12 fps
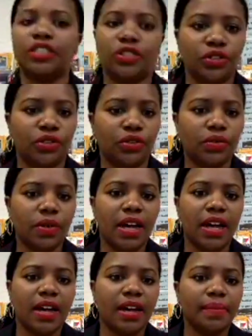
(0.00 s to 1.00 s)
do,
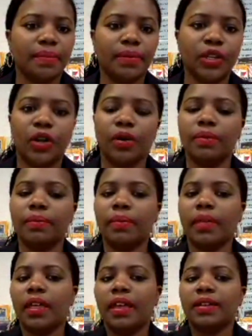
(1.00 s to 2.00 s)

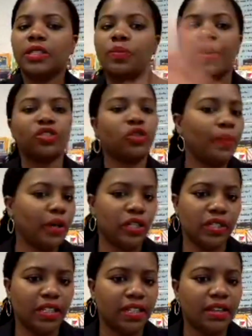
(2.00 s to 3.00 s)
special
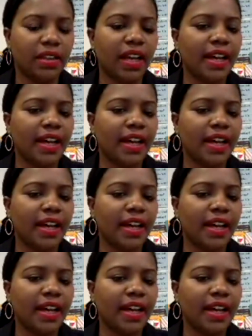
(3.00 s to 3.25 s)
person.